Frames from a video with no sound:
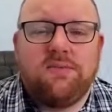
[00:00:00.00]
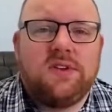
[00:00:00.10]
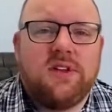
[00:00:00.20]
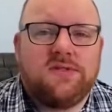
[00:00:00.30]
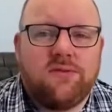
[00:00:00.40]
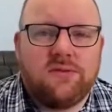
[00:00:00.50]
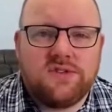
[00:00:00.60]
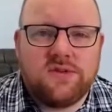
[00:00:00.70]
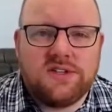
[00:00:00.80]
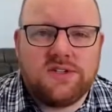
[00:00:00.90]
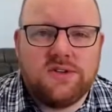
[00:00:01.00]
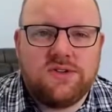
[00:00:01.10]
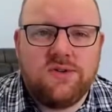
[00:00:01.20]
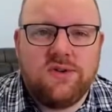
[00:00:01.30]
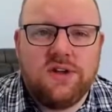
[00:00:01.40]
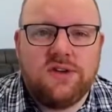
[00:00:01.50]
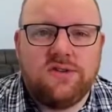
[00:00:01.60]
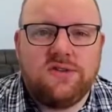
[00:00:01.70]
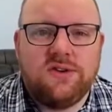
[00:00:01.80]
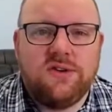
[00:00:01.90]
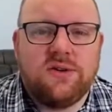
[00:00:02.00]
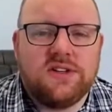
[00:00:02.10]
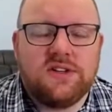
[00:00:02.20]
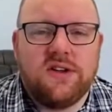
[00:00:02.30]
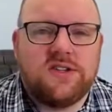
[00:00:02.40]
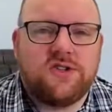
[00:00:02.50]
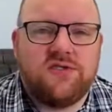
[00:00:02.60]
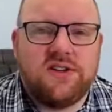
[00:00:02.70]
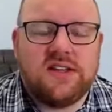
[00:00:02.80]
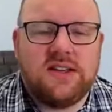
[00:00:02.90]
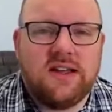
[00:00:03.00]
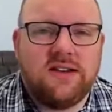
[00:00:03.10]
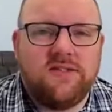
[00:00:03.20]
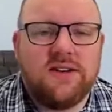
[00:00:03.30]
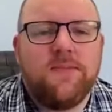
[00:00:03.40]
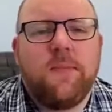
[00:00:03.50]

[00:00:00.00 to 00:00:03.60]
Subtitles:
Gives everyone something to enjoy and do, and there's a nice treat at the end of it.